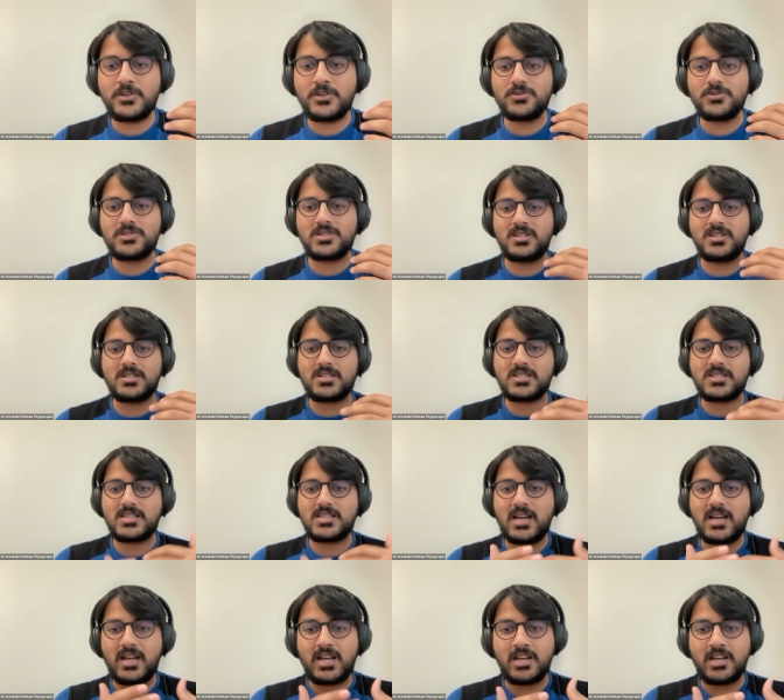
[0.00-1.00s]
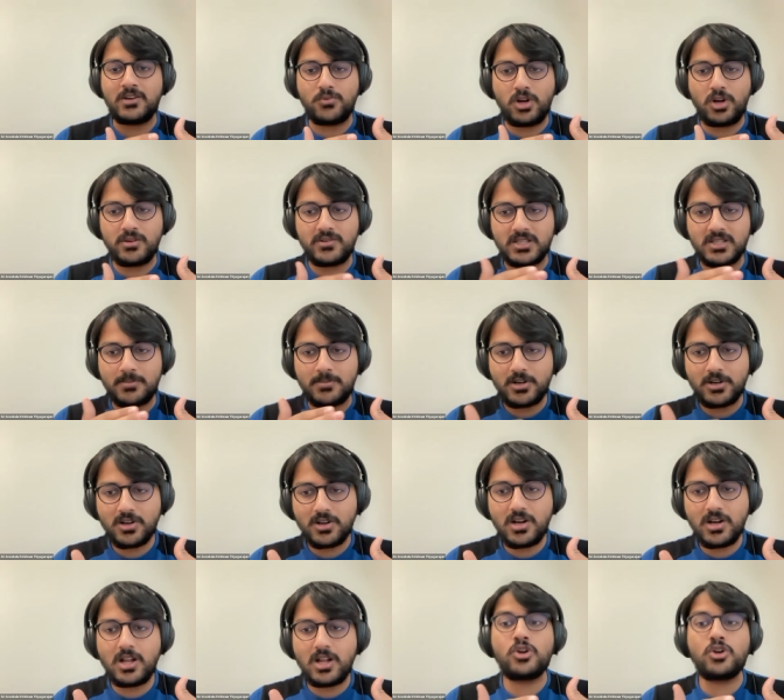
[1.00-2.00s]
users involved in the protocol,